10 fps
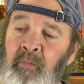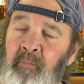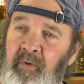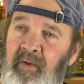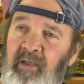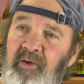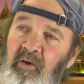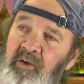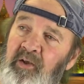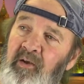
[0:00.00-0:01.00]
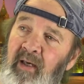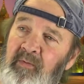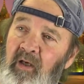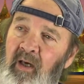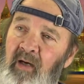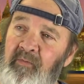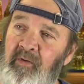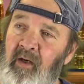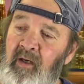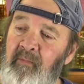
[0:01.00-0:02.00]
But that's the list of names that I have
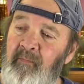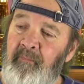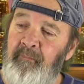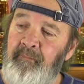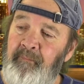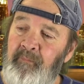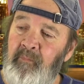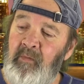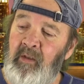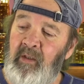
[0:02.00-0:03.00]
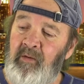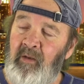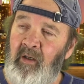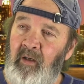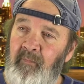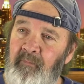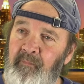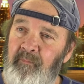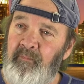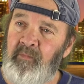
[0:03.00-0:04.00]
today. And
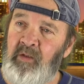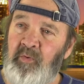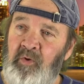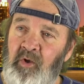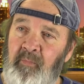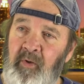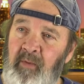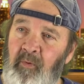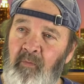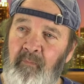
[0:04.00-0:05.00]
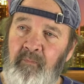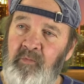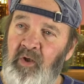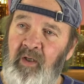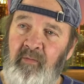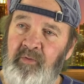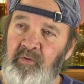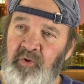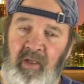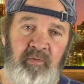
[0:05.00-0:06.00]
these are good people.
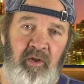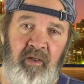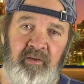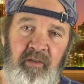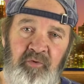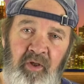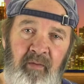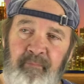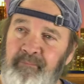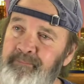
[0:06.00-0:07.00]
James Lacey, Jim.